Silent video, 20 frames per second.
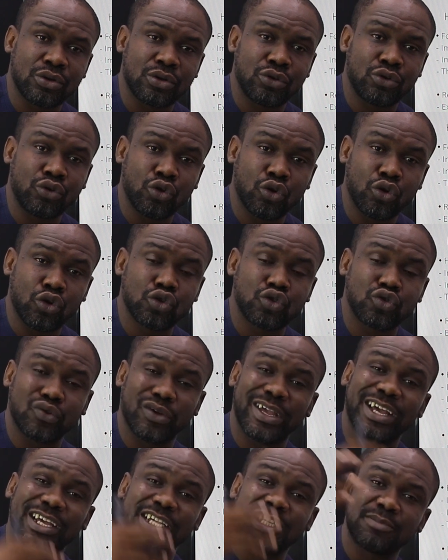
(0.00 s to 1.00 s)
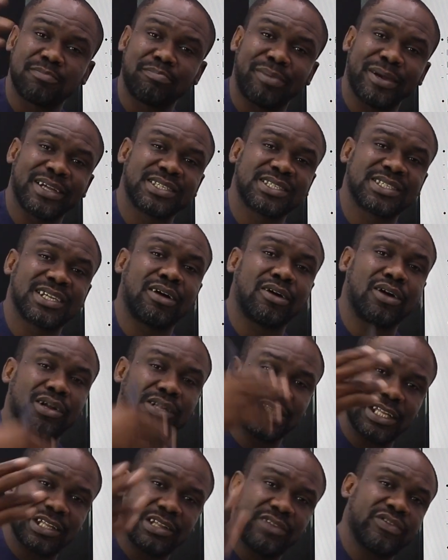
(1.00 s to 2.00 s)
know to expect
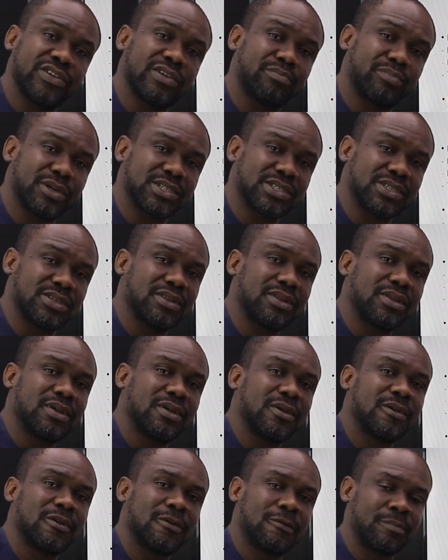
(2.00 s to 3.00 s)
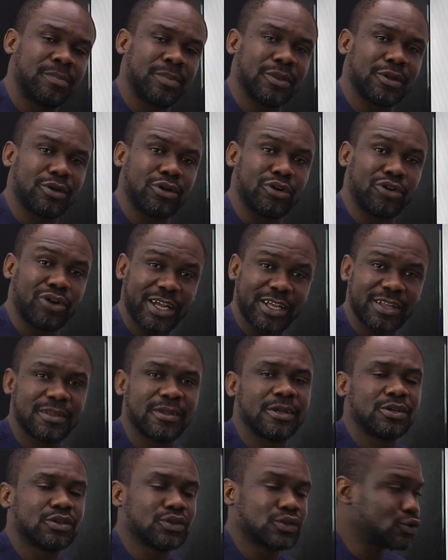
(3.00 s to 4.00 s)
our delivery person. All right.
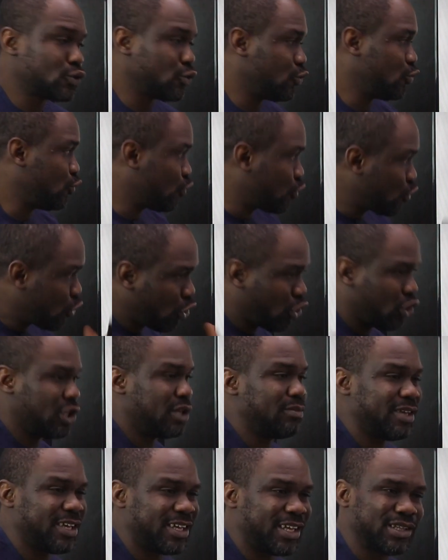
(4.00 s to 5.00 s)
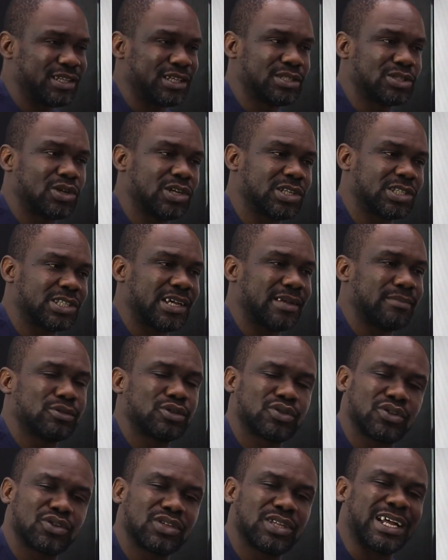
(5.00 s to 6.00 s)
So you call them again the third time.
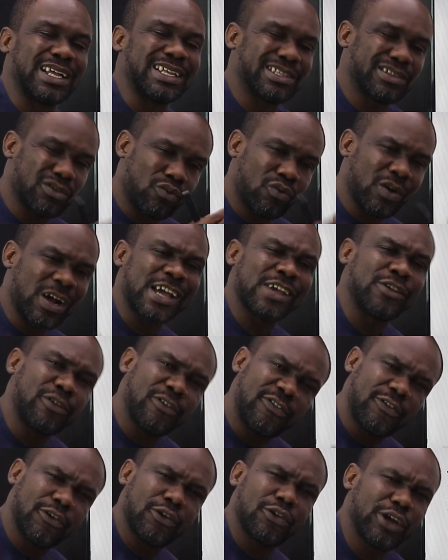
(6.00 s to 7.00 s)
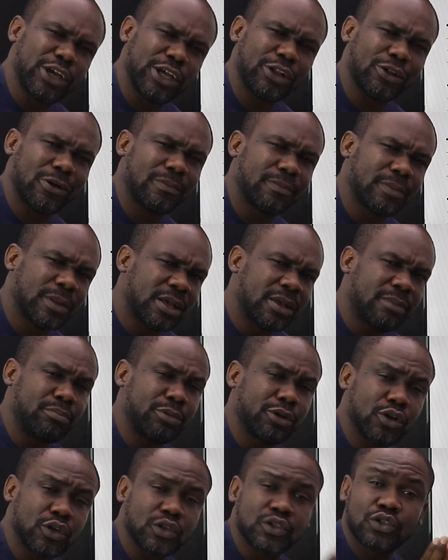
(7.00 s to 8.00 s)
So that why are you following up?
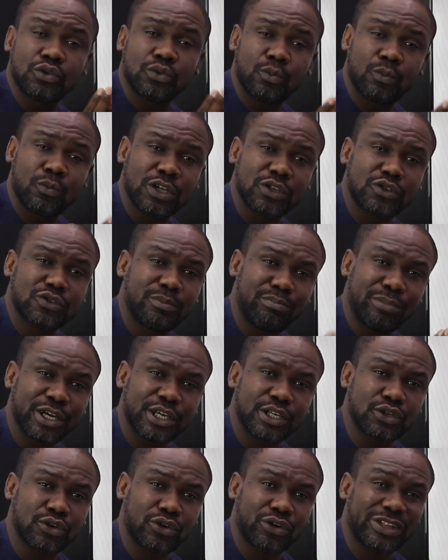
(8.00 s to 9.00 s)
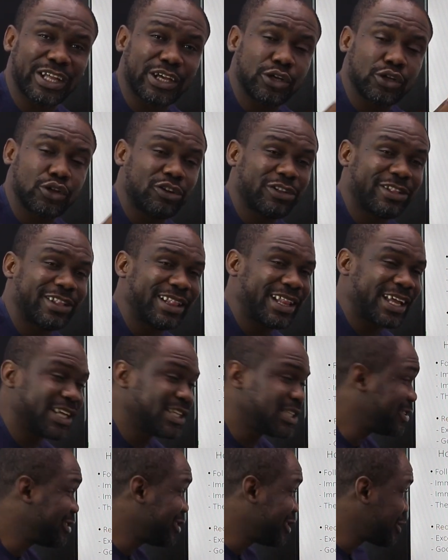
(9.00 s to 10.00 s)
Because you want to make sure that you don't
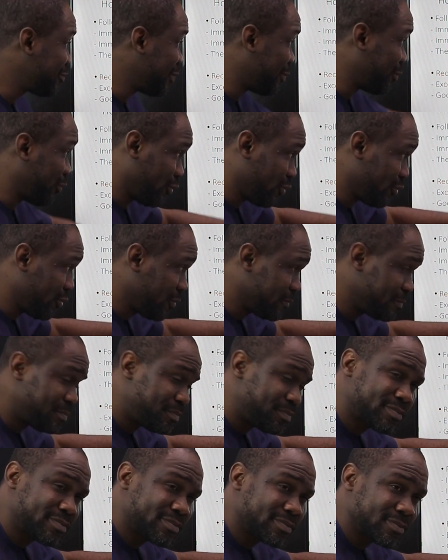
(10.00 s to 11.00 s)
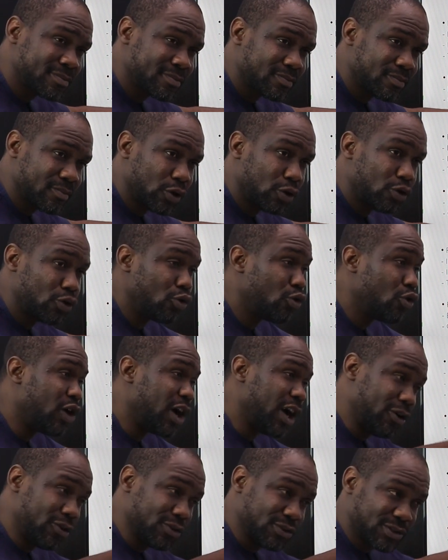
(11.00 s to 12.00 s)
let these people go
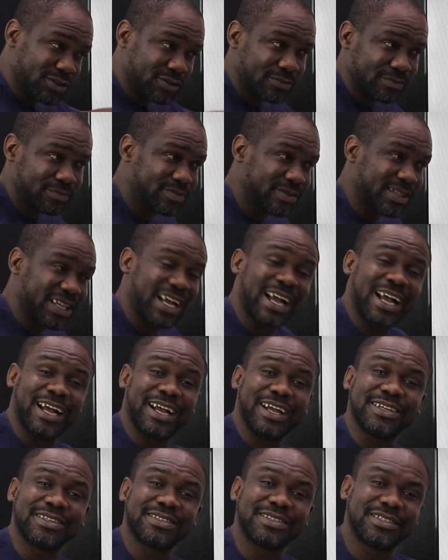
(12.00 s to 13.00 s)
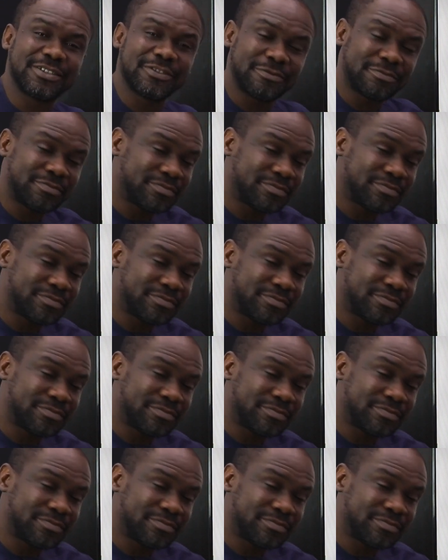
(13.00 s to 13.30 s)
out and